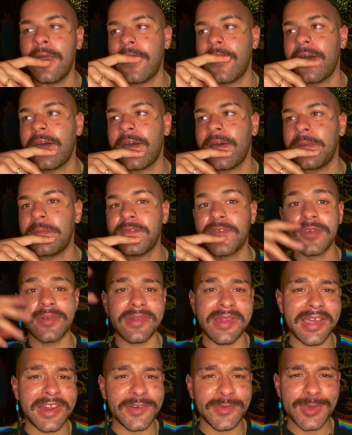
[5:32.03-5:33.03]
For a
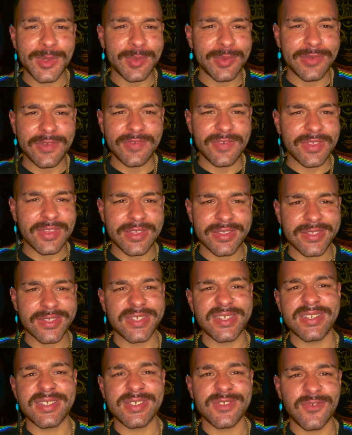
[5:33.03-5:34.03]
lot of people, I feel like that
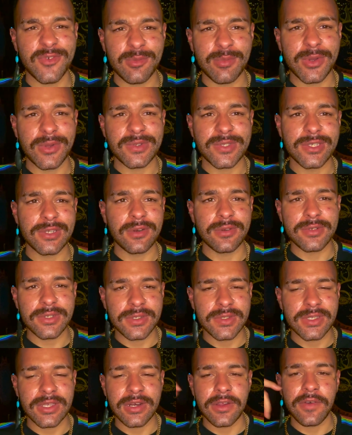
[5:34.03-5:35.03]
it is for most. You don't
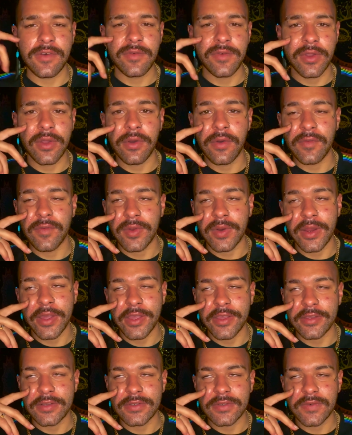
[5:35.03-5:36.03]
just get over it
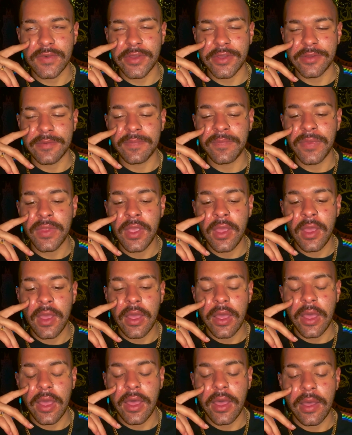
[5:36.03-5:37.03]
overnight, right?
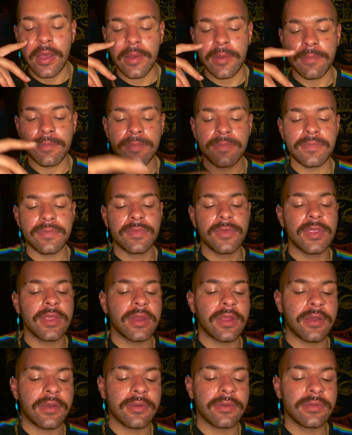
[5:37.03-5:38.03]
You
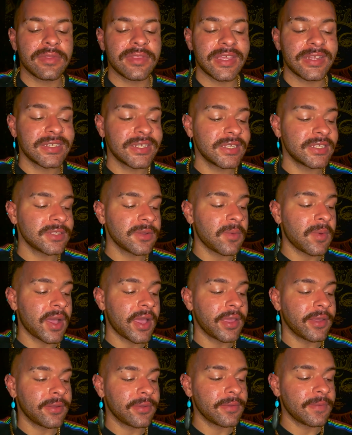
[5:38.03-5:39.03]
know, that takes a
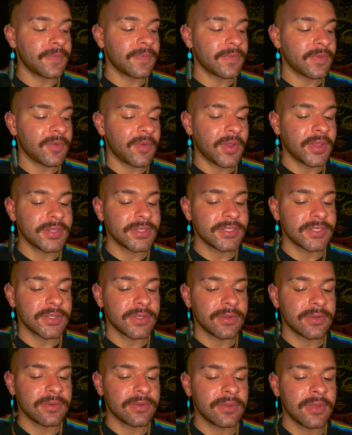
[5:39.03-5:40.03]
while, right?
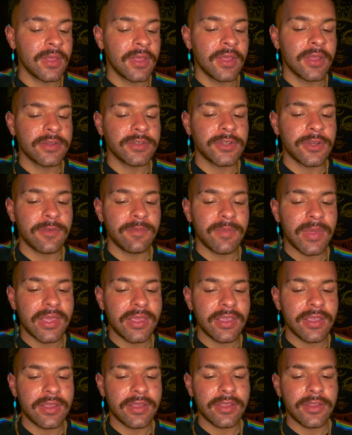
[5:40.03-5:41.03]
So don't make
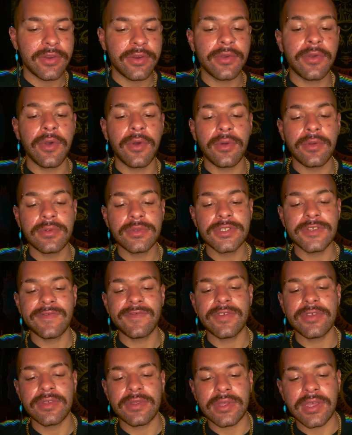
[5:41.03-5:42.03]
it your goal to
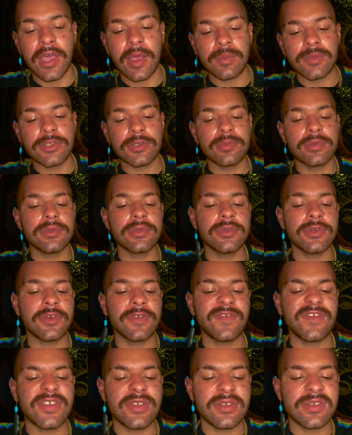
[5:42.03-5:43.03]
feel comfortable or
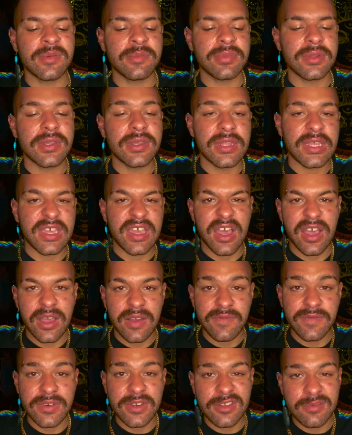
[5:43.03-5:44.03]
feel completely
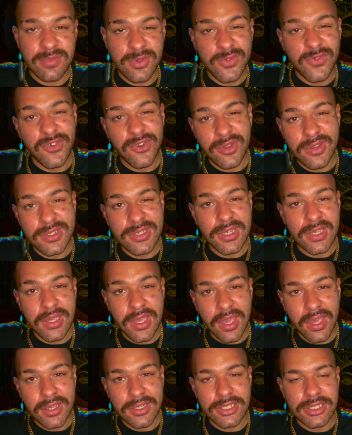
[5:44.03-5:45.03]
confident before you take
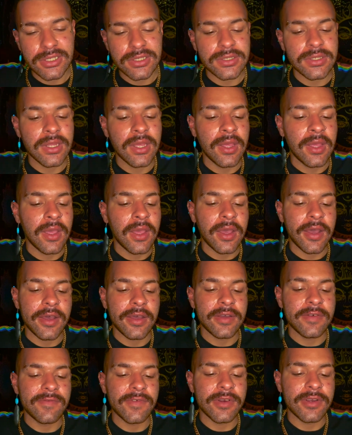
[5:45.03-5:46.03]
action,
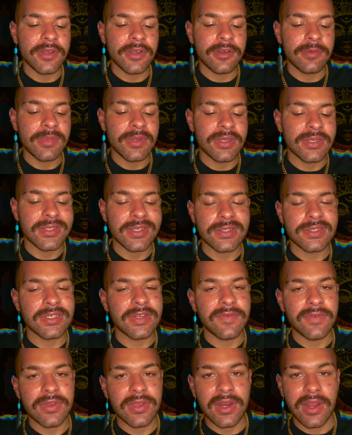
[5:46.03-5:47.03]
Virgo, because that's
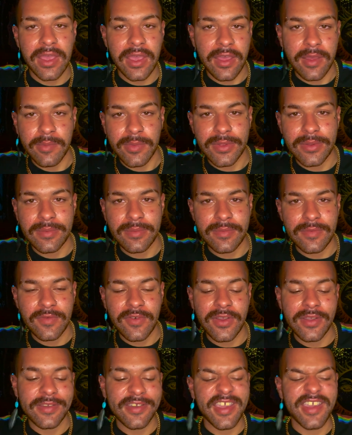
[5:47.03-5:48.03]
never going to happen,
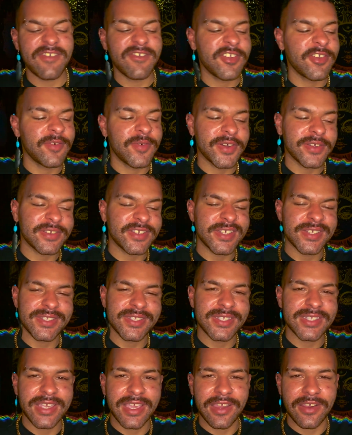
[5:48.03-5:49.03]
right? Everyone is
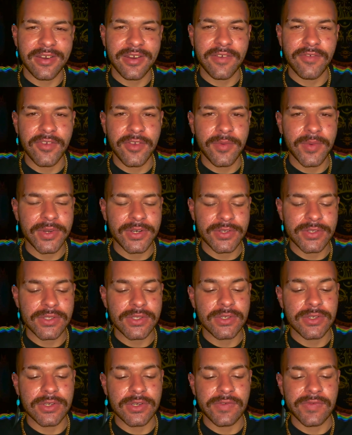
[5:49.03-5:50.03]
scared. Everyone is
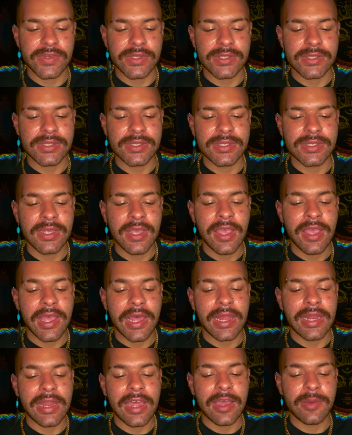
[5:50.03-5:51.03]
nervous,
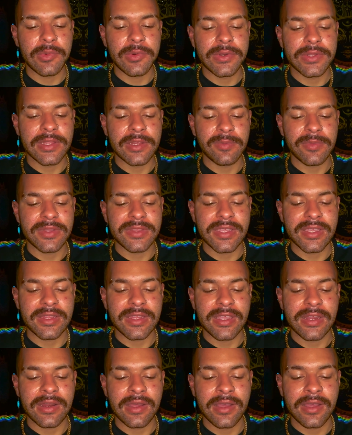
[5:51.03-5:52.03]
a lot more than what they
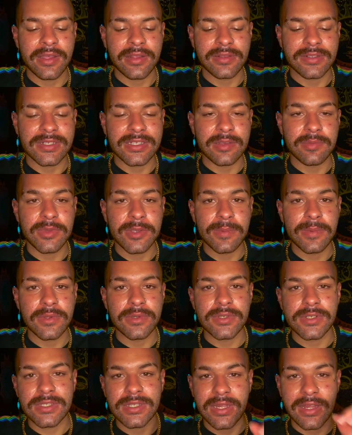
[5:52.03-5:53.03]
lead on. Some people are
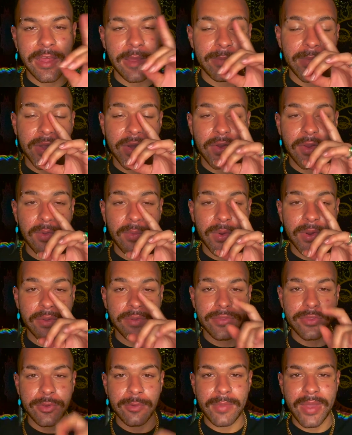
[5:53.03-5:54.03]
just a lot better at
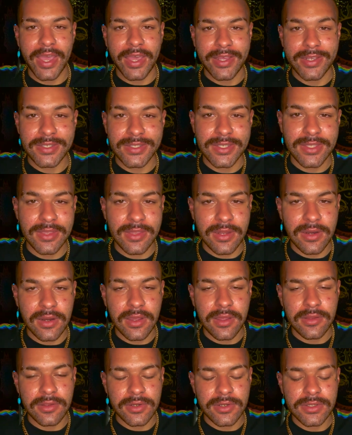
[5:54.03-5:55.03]
wearing their mask than
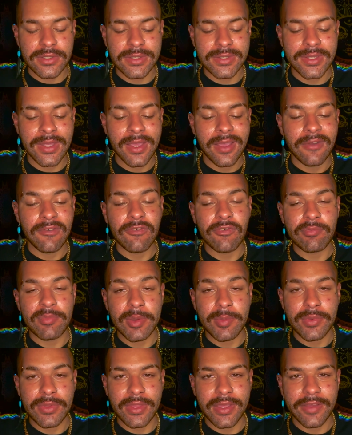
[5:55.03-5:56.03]
others.
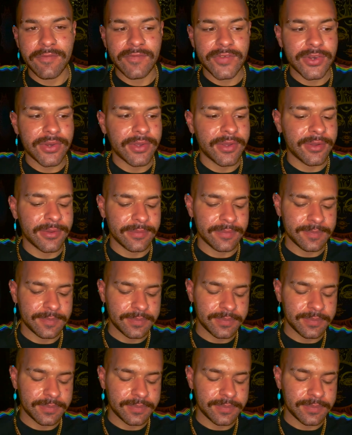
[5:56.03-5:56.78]
Remember that, Virgo.